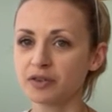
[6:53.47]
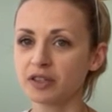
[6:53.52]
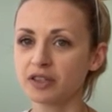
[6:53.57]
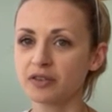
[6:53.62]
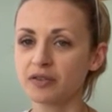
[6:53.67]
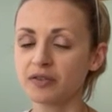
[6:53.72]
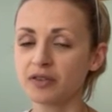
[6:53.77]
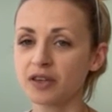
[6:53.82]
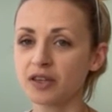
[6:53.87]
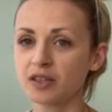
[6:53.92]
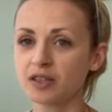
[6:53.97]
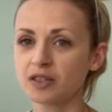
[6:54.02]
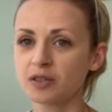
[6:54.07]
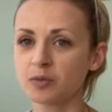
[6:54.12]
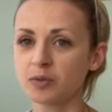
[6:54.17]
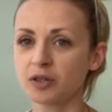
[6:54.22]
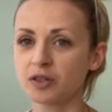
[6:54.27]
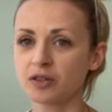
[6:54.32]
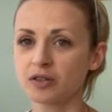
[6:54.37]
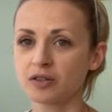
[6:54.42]
other things
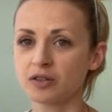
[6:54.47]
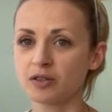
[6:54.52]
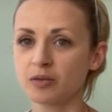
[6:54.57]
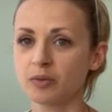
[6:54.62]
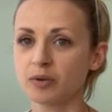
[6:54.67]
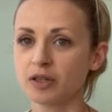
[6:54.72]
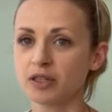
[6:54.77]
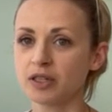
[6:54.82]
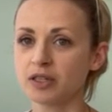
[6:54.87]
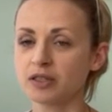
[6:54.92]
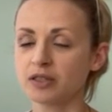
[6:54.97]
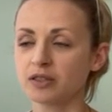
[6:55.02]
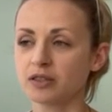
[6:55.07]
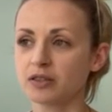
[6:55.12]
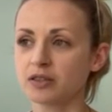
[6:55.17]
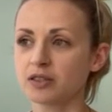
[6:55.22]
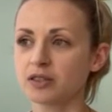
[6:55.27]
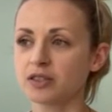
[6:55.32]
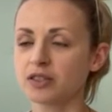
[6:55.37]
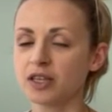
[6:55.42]
because your body is
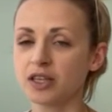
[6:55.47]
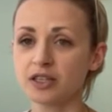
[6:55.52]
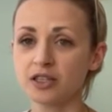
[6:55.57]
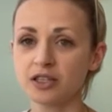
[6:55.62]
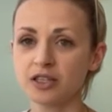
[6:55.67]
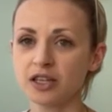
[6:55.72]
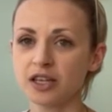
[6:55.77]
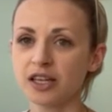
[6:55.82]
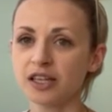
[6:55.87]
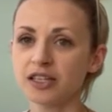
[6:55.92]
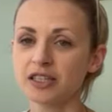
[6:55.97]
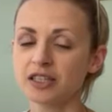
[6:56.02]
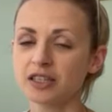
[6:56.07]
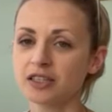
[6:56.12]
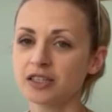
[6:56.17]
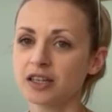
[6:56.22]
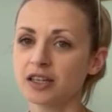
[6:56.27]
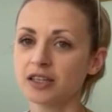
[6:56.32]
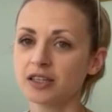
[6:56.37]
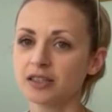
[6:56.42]
not
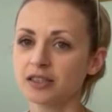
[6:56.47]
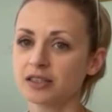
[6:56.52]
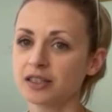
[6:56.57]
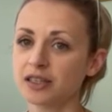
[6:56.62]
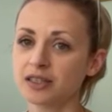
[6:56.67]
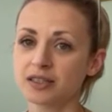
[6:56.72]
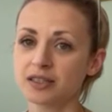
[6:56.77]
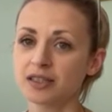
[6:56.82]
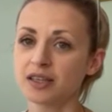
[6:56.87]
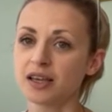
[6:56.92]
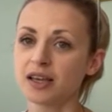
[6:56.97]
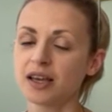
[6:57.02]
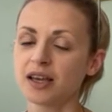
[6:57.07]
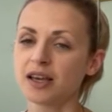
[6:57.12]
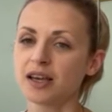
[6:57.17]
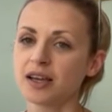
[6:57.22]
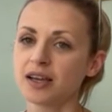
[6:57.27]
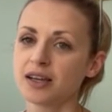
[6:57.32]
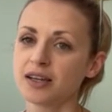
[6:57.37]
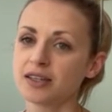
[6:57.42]
satiated, and yes,
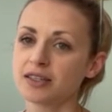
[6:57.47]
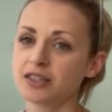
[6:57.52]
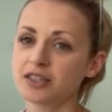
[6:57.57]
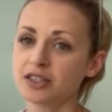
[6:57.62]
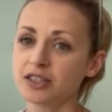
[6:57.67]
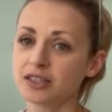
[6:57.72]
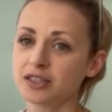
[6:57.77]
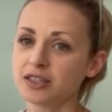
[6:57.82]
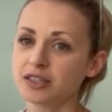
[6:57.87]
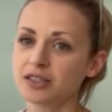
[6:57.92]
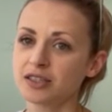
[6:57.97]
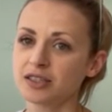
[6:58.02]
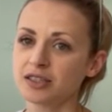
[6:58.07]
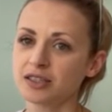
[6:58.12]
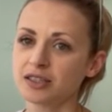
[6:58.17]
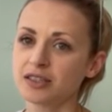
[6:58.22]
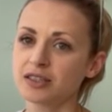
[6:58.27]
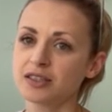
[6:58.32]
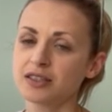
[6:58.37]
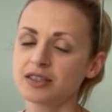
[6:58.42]

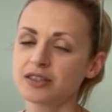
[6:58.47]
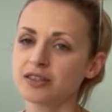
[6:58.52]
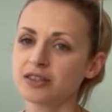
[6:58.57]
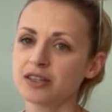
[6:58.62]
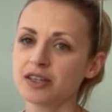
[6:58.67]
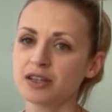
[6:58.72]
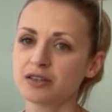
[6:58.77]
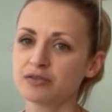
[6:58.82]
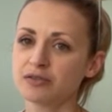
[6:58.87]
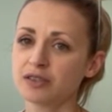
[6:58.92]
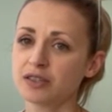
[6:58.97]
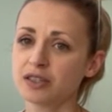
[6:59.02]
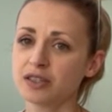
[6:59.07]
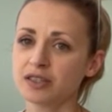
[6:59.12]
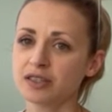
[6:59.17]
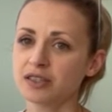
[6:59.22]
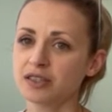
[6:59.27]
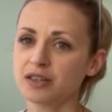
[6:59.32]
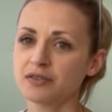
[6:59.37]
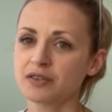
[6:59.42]
it's not healthy.
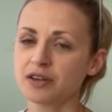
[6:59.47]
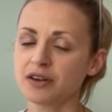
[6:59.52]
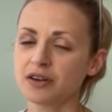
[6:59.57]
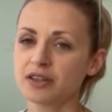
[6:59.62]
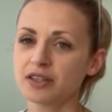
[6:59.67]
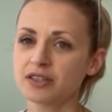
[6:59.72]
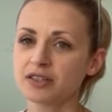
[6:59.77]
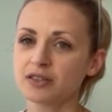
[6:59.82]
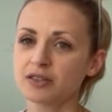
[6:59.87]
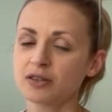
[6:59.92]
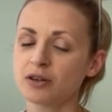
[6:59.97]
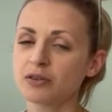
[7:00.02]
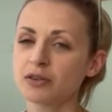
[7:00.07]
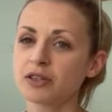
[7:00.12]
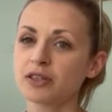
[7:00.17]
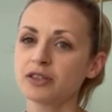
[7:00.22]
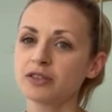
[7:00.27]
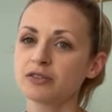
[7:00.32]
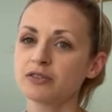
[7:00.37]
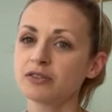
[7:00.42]
It's a never-ending story.
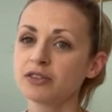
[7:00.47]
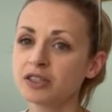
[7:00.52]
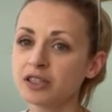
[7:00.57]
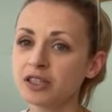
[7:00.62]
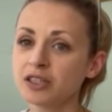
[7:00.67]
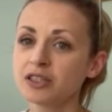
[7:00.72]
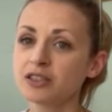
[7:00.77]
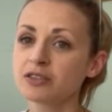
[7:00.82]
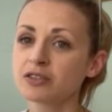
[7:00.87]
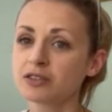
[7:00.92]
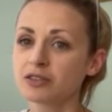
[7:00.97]
You need to